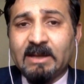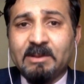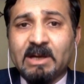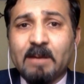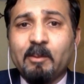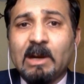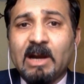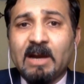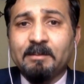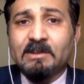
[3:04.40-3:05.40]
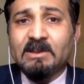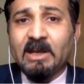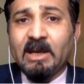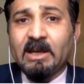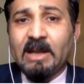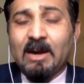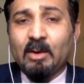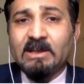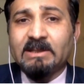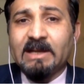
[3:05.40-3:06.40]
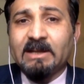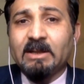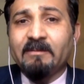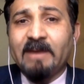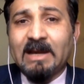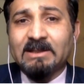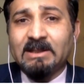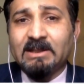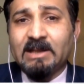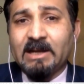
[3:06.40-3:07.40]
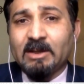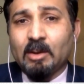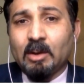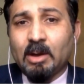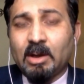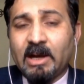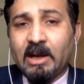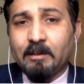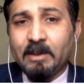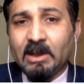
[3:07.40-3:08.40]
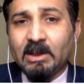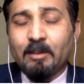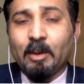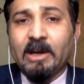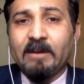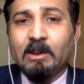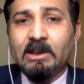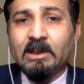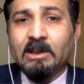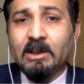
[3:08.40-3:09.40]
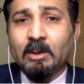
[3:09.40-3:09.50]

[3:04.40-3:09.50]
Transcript: the same time. What I'm seeing now is that the vaccine that are being deployed within